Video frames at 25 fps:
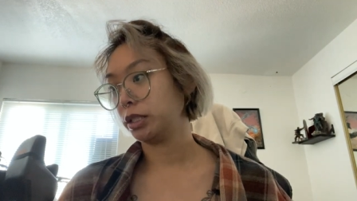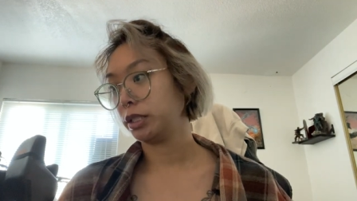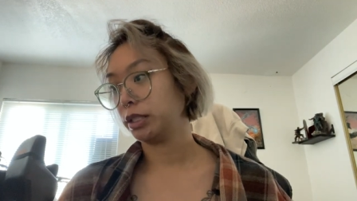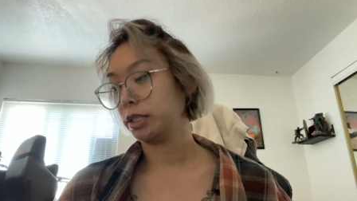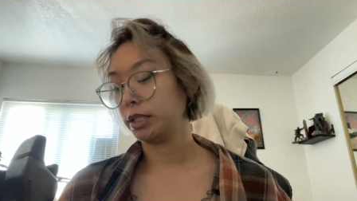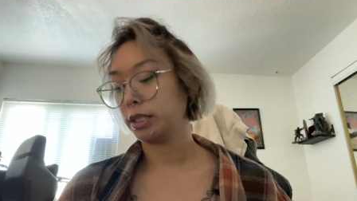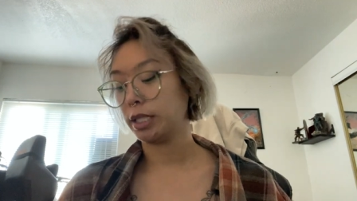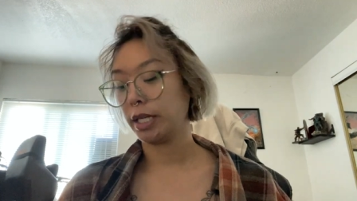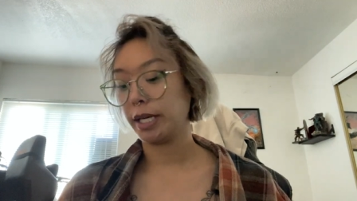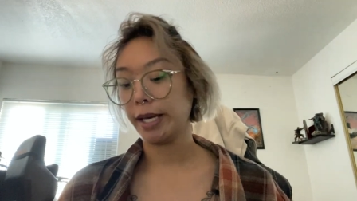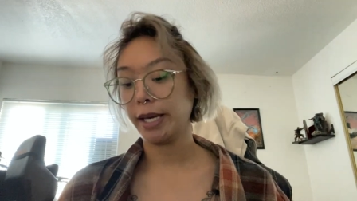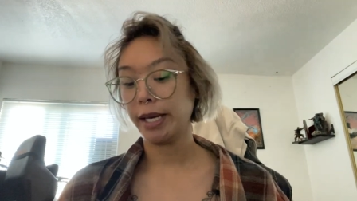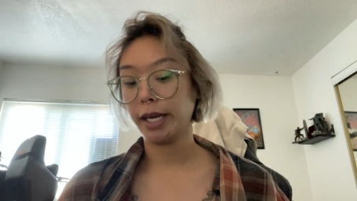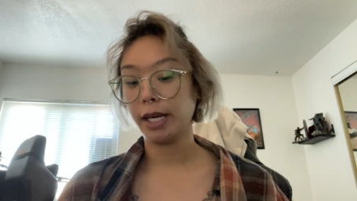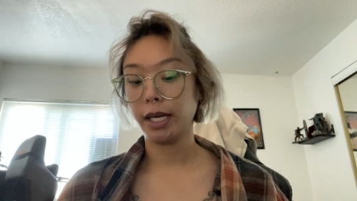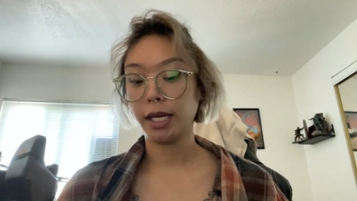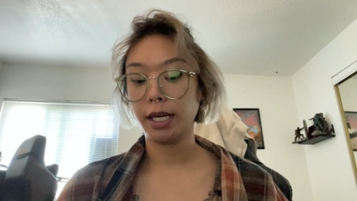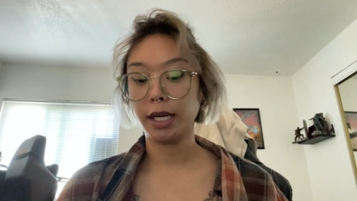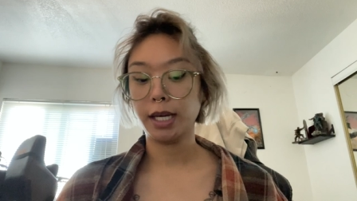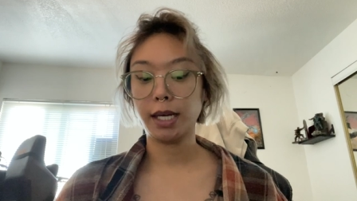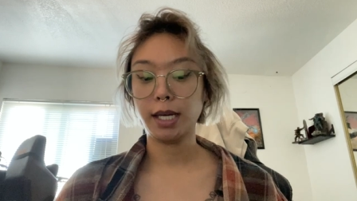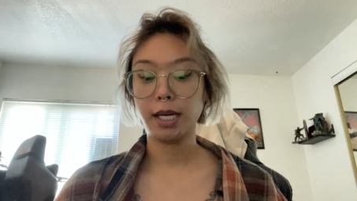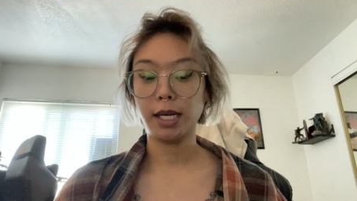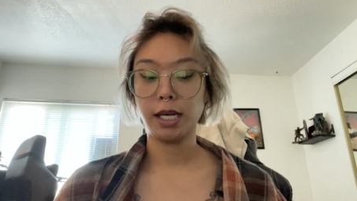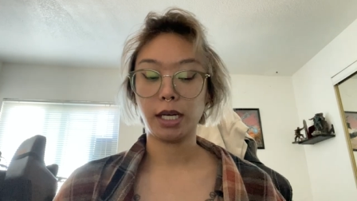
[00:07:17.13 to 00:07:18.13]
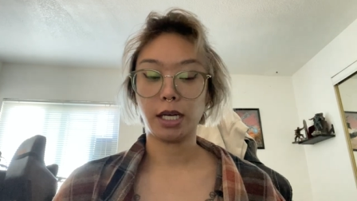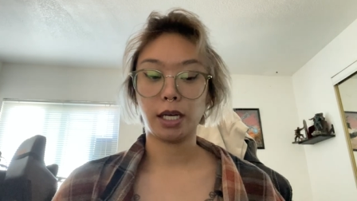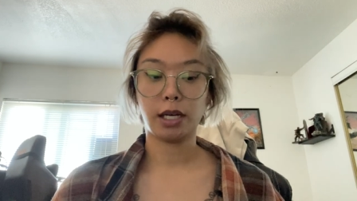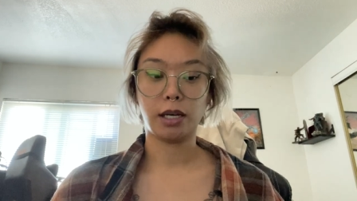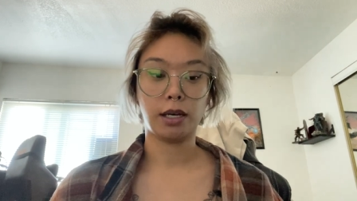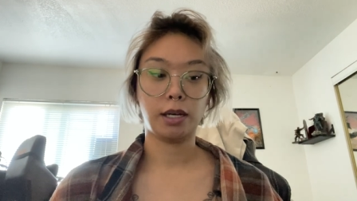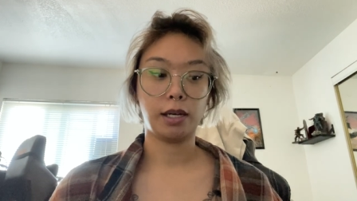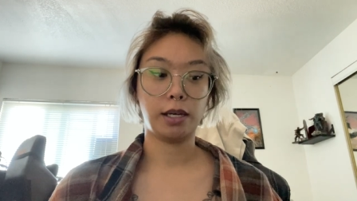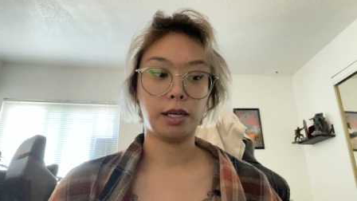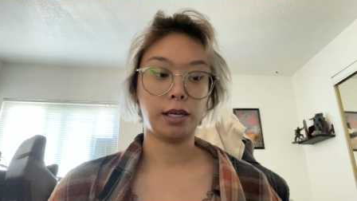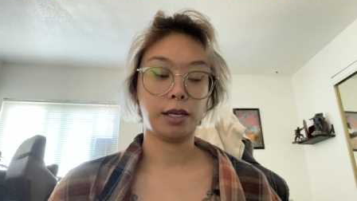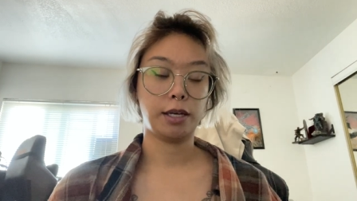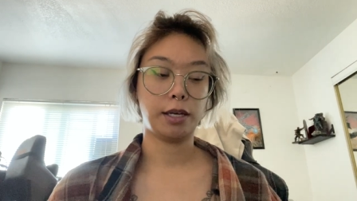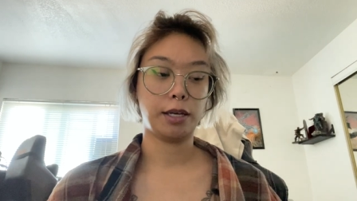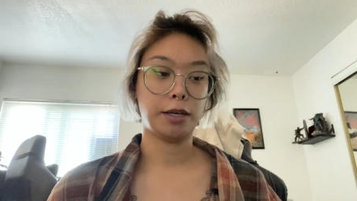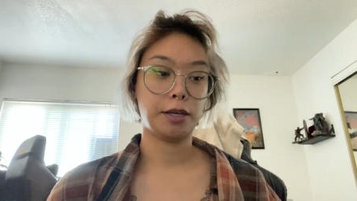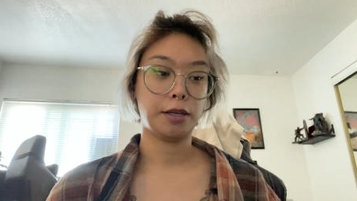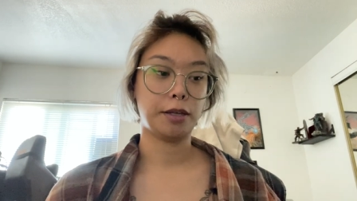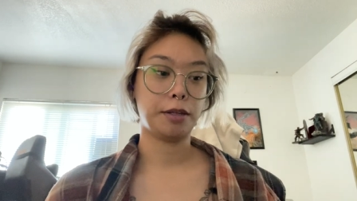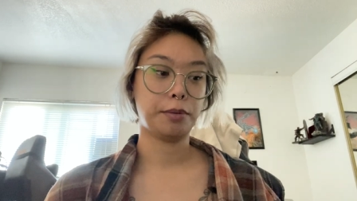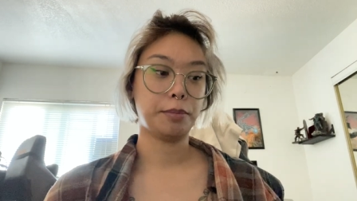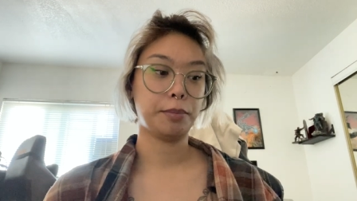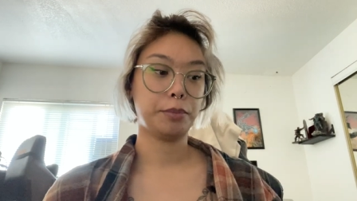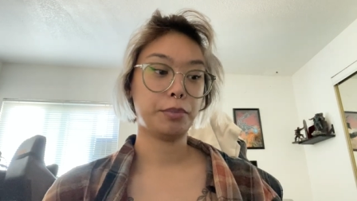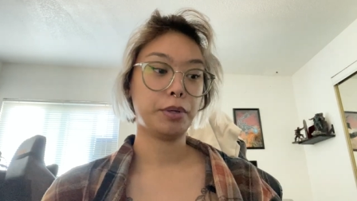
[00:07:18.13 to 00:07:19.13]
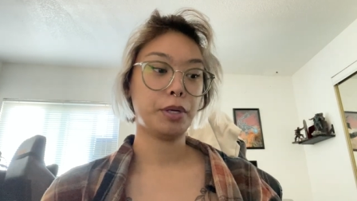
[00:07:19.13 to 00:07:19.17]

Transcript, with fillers: today I am